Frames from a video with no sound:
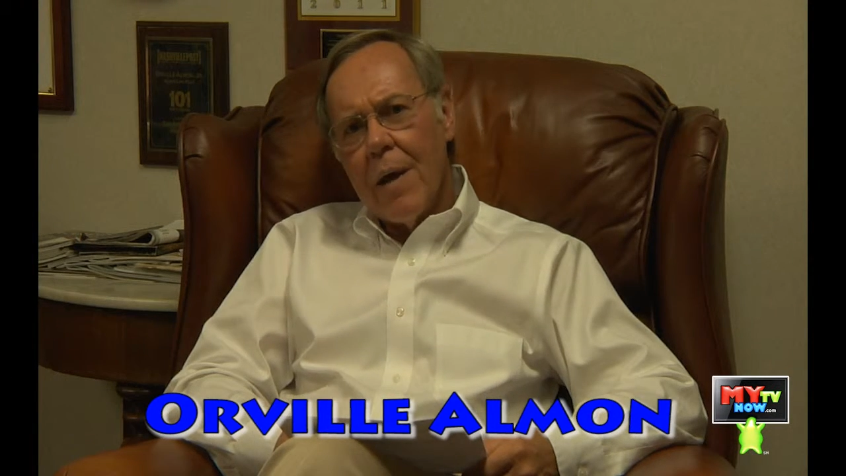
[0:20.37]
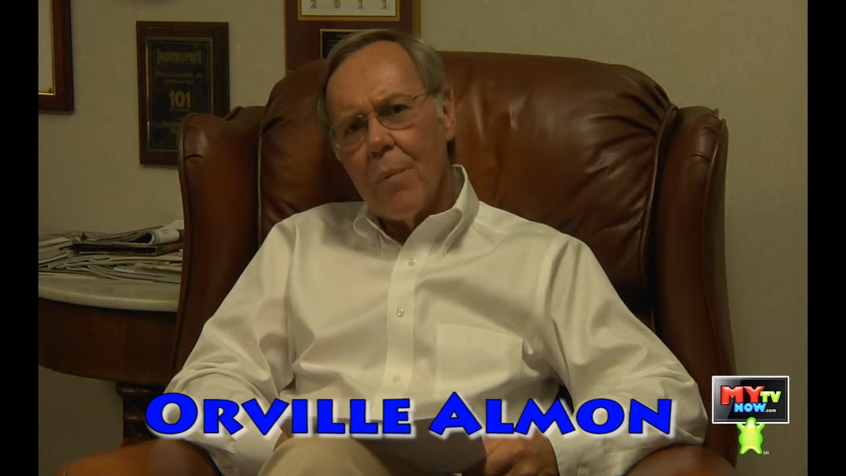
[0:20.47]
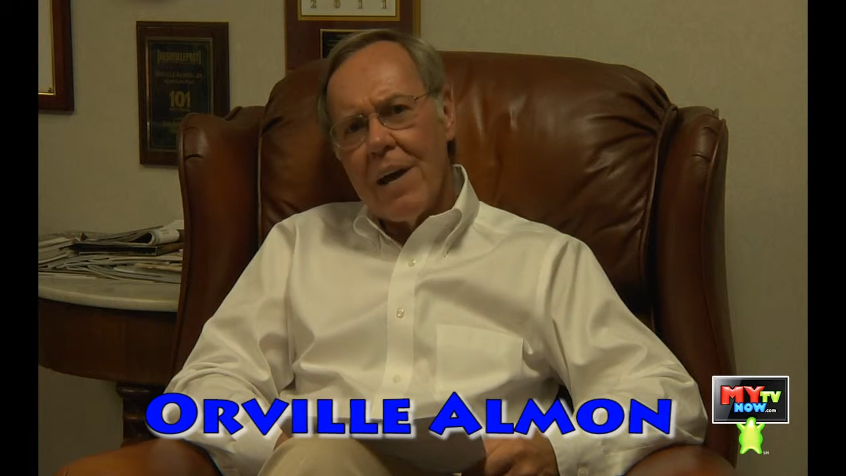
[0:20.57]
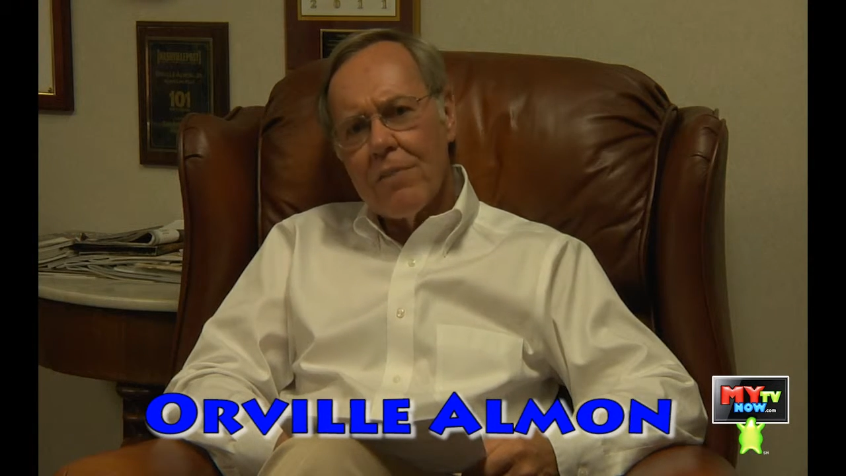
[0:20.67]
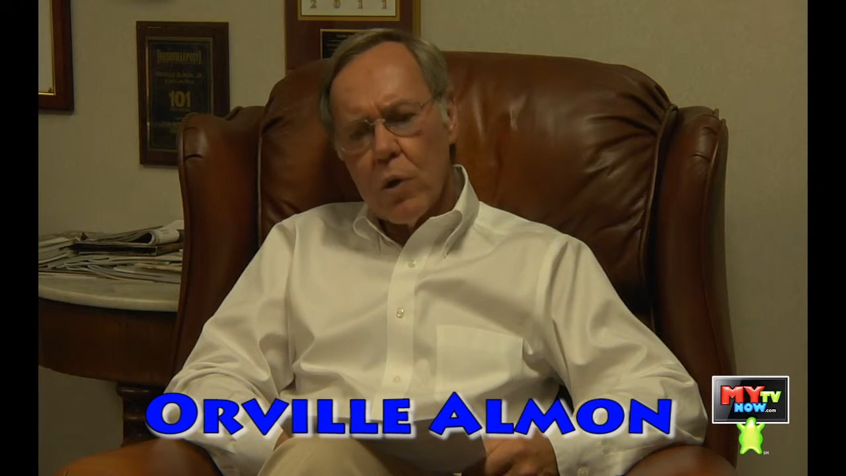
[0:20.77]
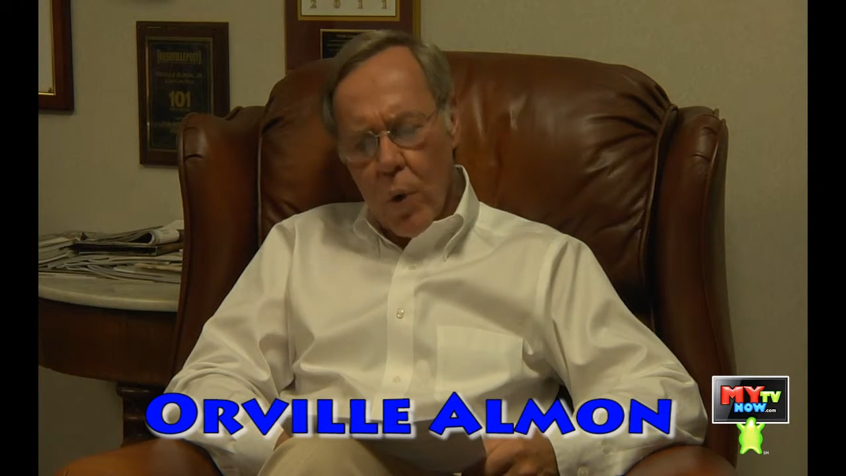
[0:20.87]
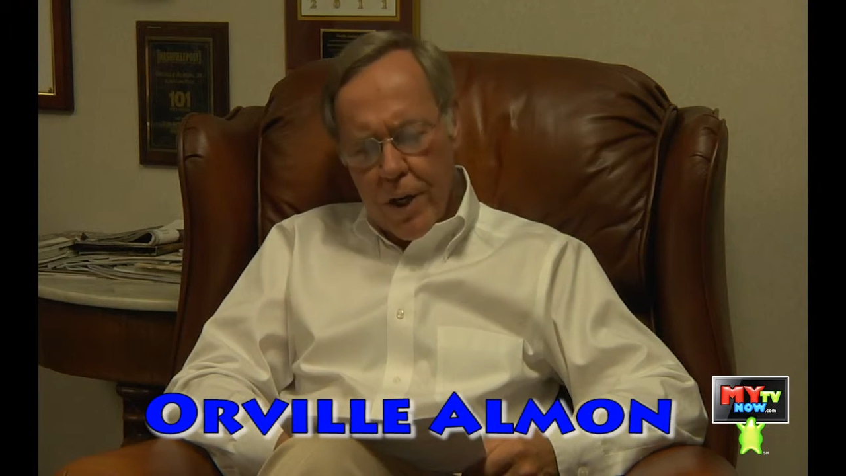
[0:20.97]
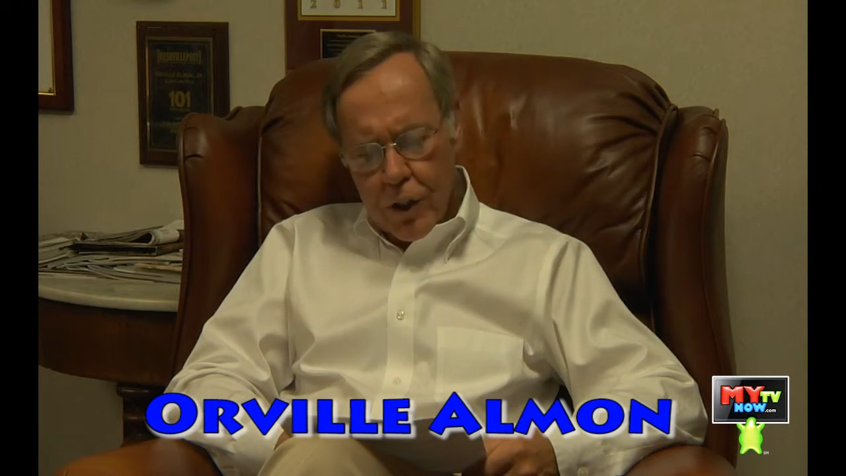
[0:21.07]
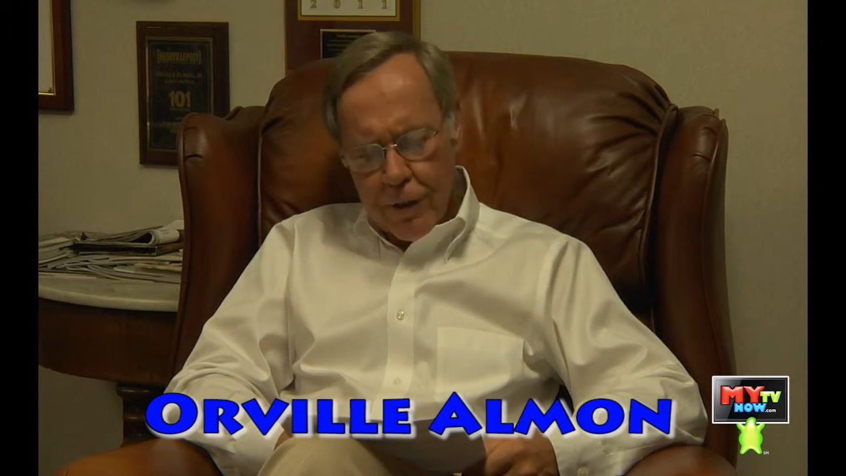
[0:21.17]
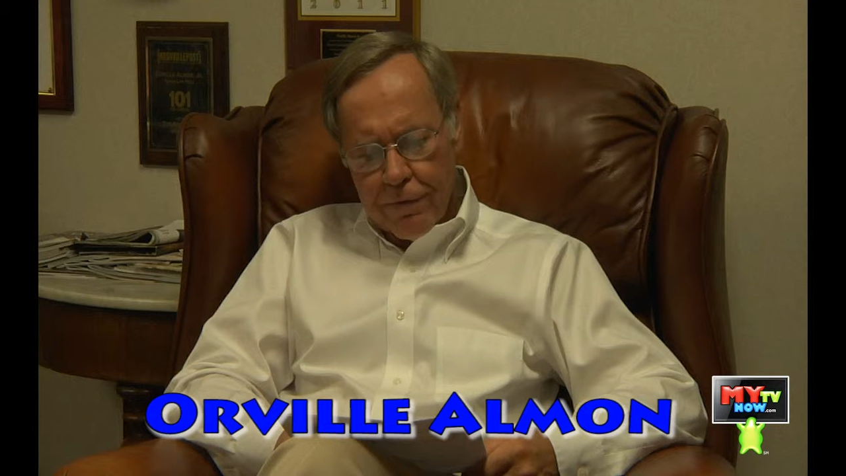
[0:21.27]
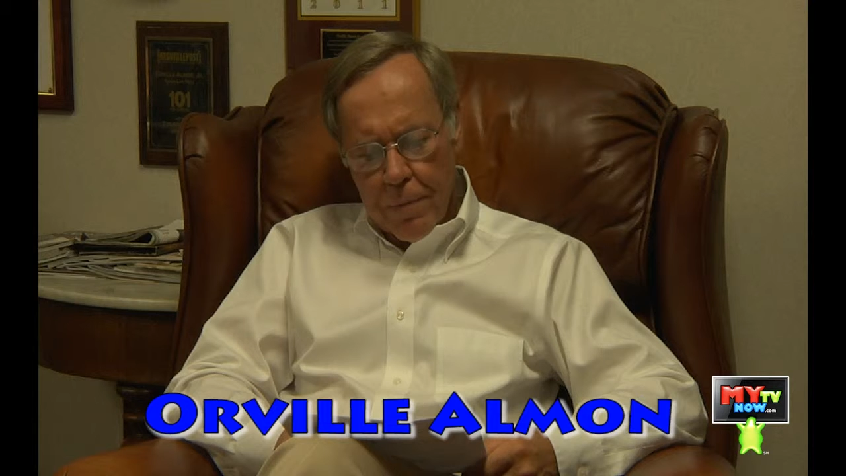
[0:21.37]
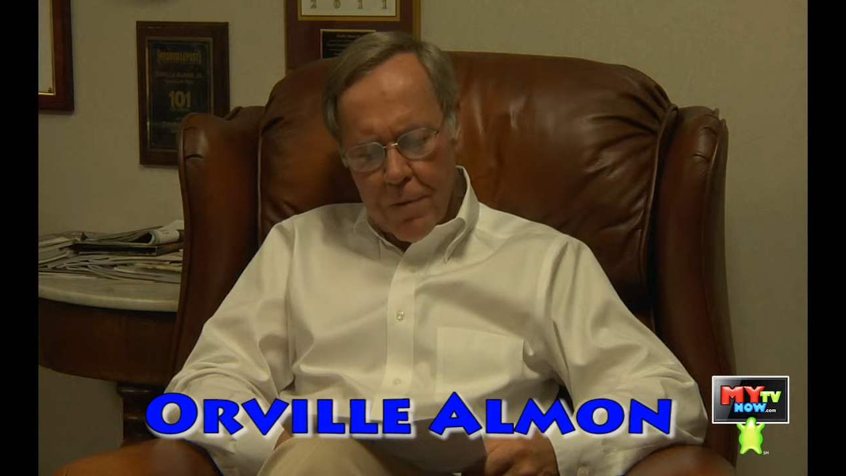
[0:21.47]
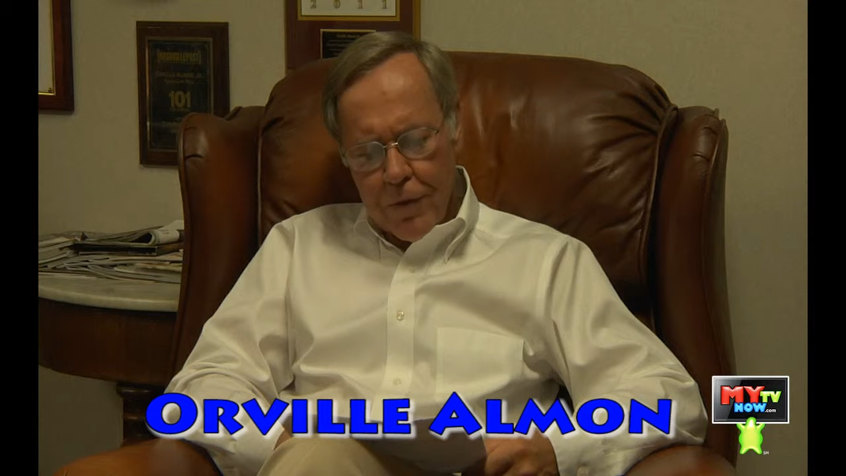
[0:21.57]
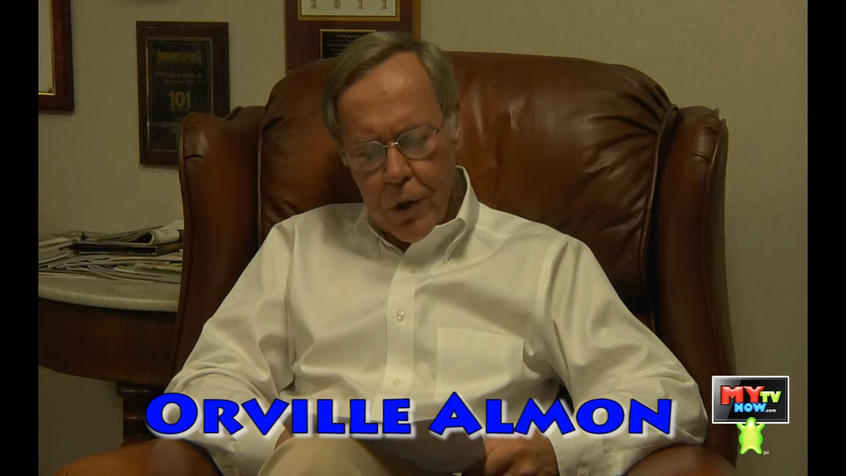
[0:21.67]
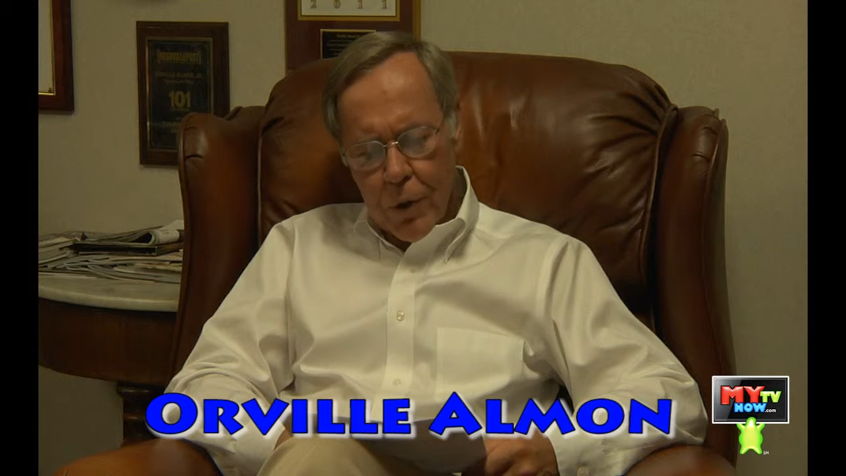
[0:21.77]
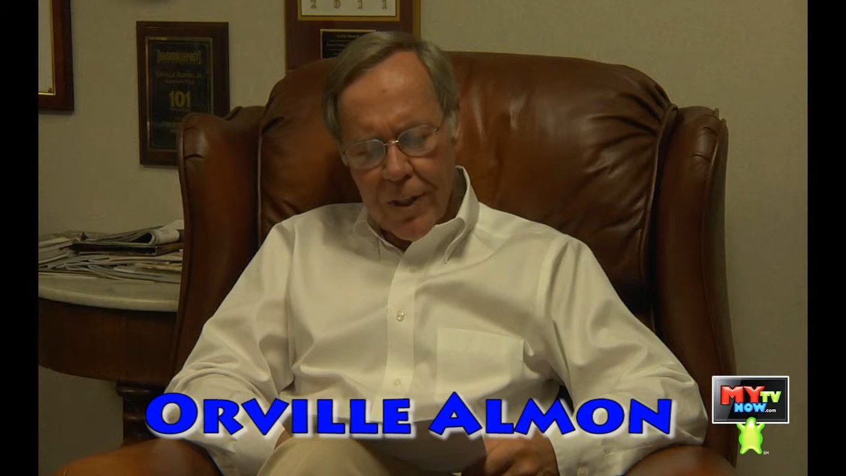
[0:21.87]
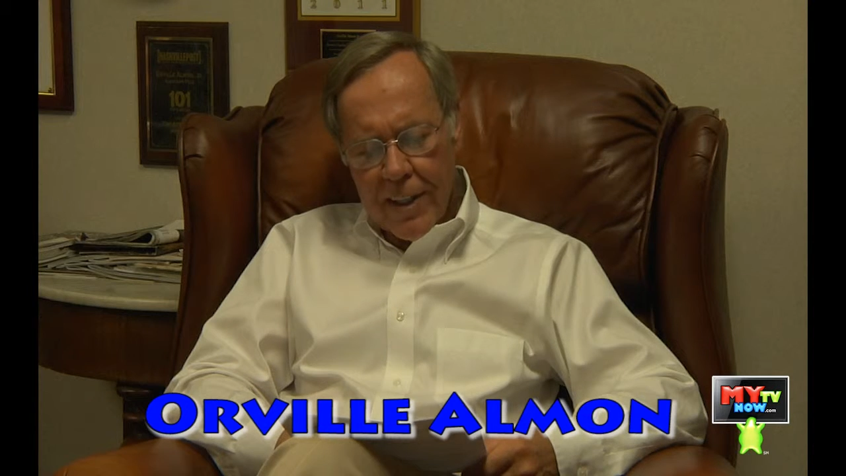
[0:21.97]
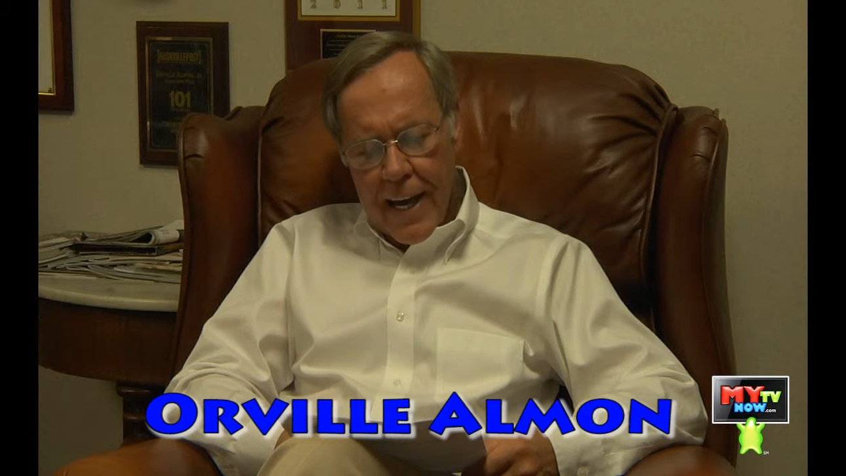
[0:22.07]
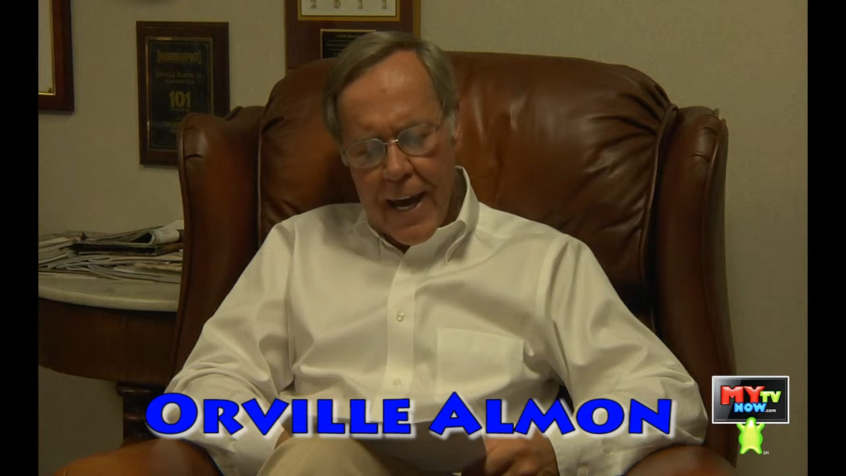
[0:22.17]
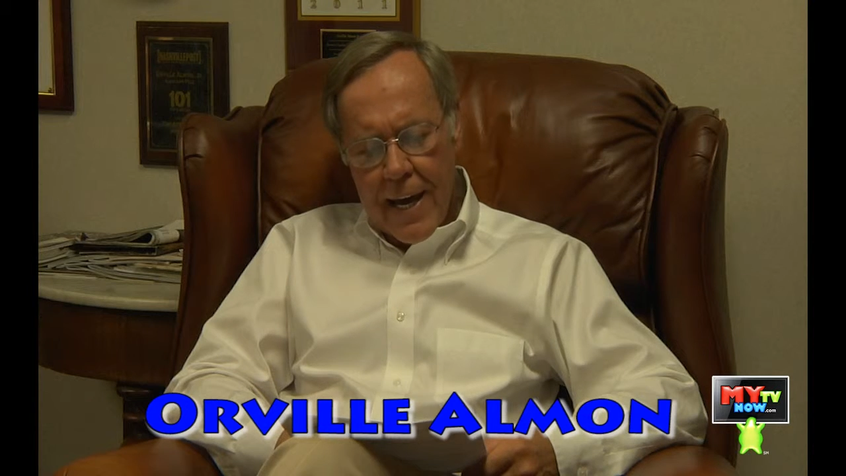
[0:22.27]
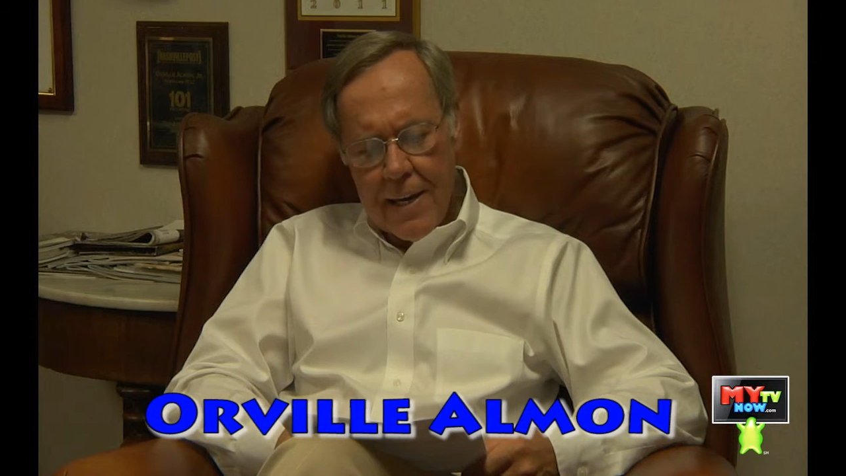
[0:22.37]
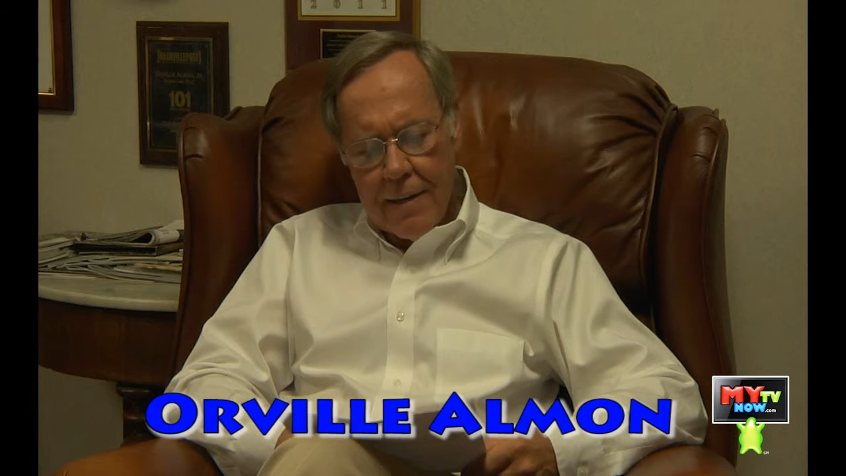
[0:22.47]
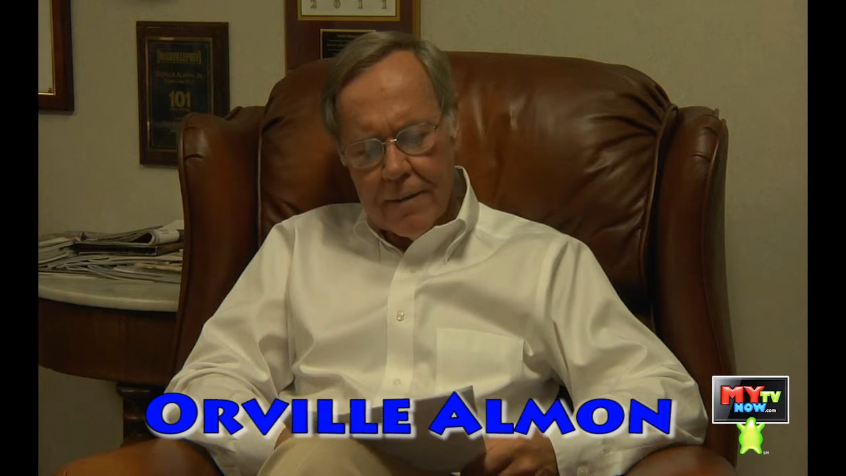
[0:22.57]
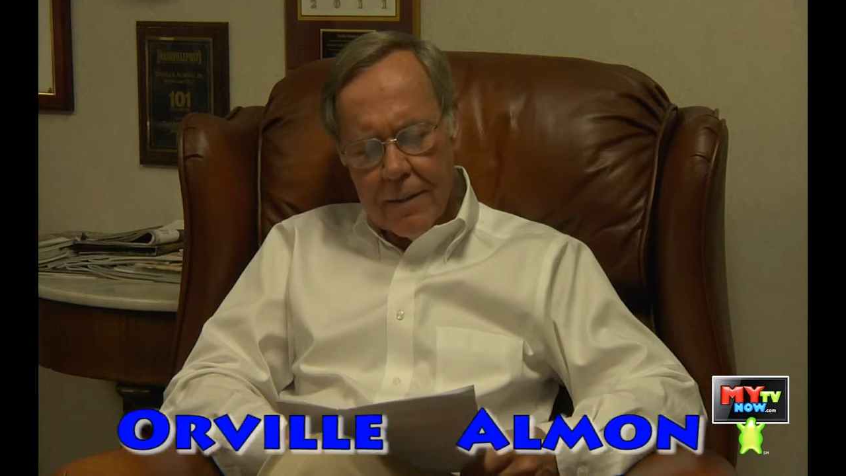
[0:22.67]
We have a question from a viewer today.